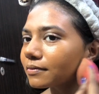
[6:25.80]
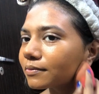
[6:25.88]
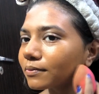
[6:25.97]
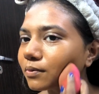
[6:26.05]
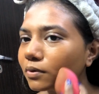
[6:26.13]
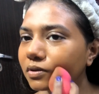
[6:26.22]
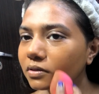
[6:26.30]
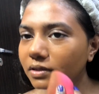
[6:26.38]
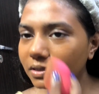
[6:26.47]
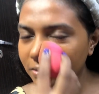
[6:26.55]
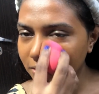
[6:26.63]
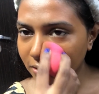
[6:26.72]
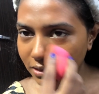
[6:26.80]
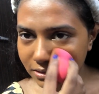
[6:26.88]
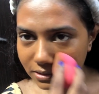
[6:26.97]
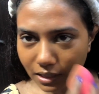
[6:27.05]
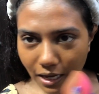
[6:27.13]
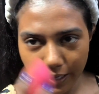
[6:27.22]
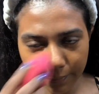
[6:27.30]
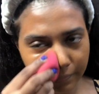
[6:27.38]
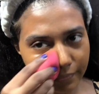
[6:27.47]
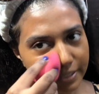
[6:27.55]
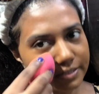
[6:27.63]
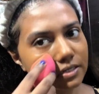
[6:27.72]
What is this? I
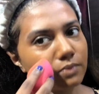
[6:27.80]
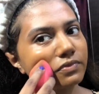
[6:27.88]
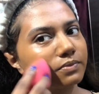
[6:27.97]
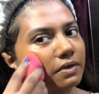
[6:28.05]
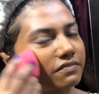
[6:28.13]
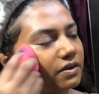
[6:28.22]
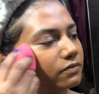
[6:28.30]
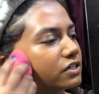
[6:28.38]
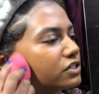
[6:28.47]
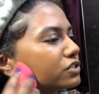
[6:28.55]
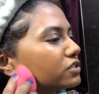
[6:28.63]
messed up with my foundation